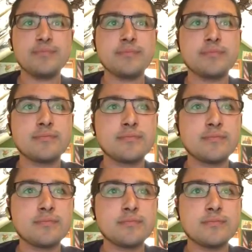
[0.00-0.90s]

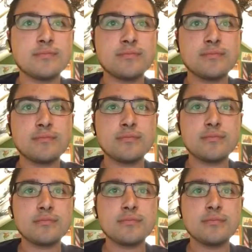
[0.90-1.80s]

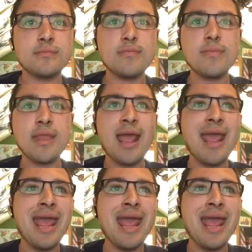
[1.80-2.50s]
(no one is talking)